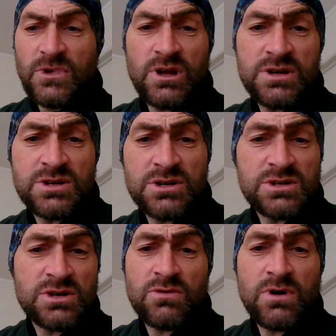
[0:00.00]

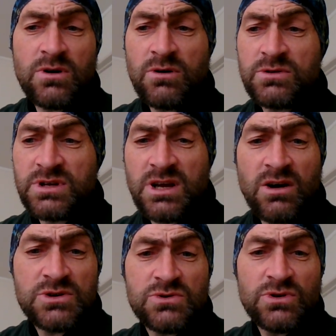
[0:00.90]
just like I want to
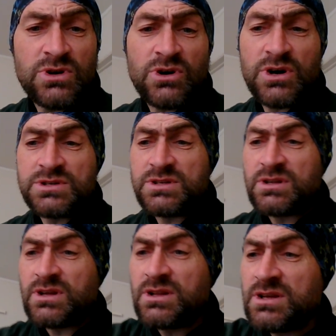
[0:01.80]
encourage all you guys
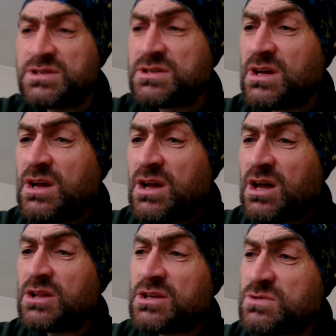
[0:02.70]
in this
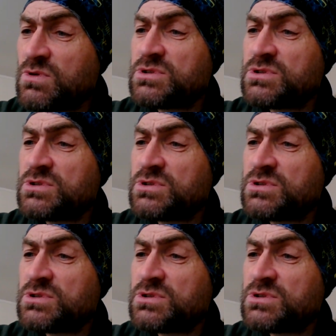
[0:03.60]
world